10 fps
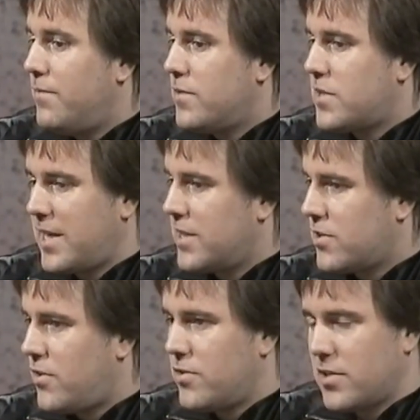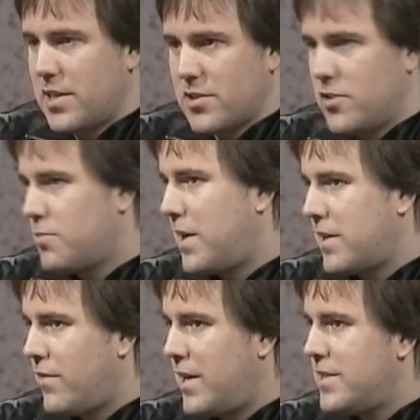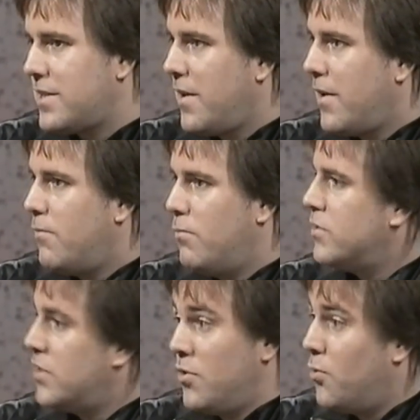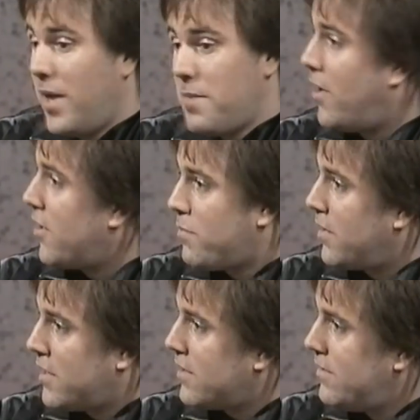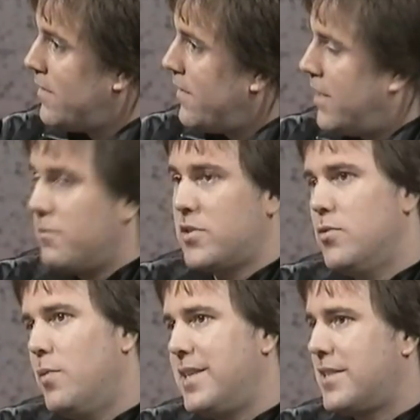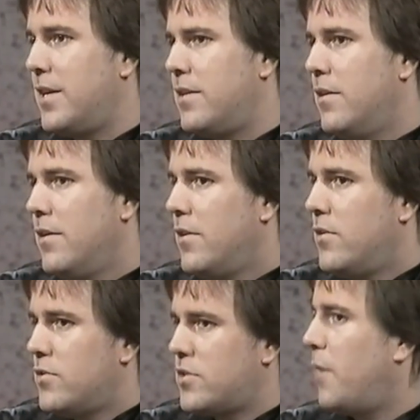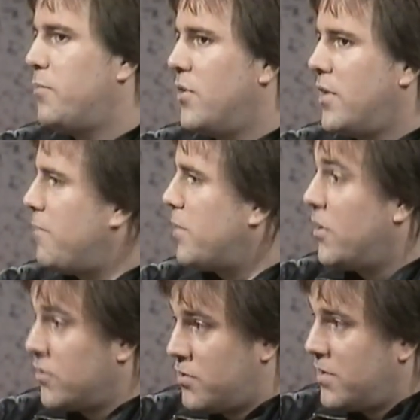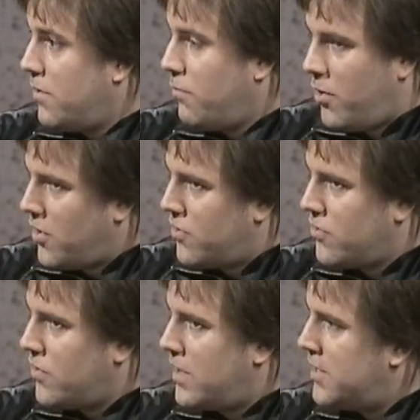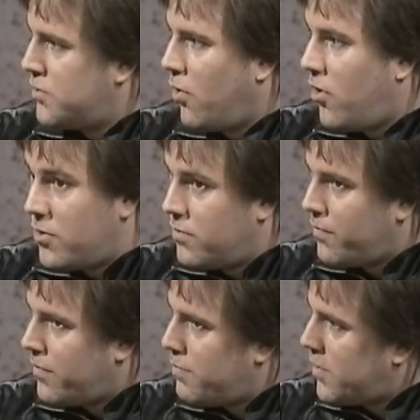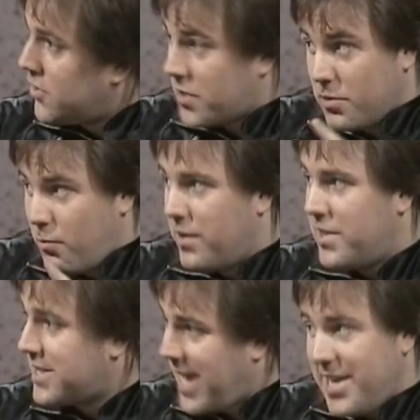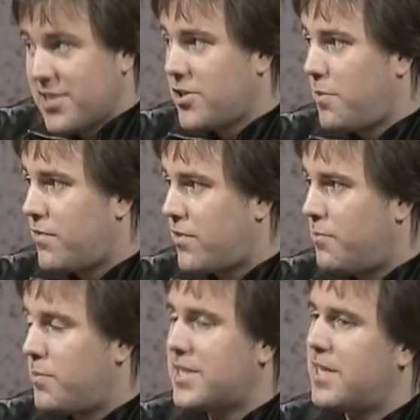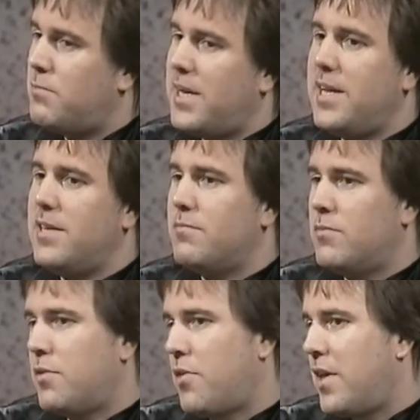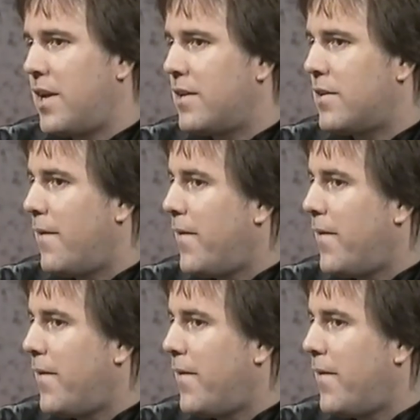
Singing songs like Suspect Device was in no way party political. It was no way saying, stop doing that because what you're doing is wrong because of the way the side it's coming from. Basically, we would think that,